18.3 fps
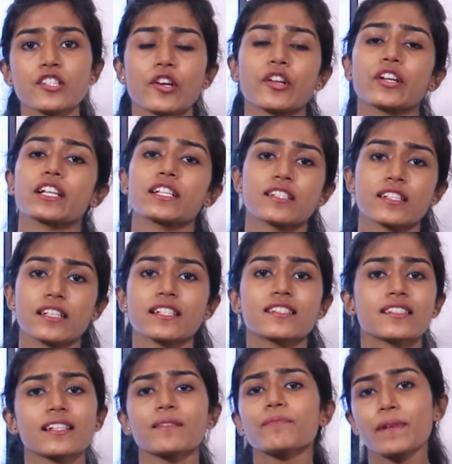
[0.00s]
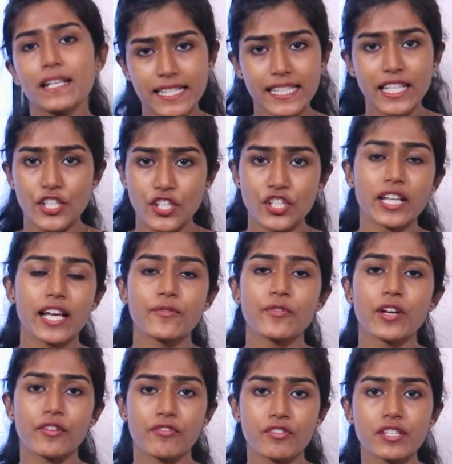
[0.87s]
or it's a message
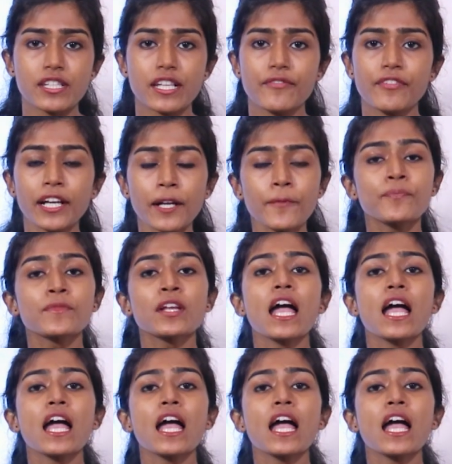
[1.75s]
that we are receiving,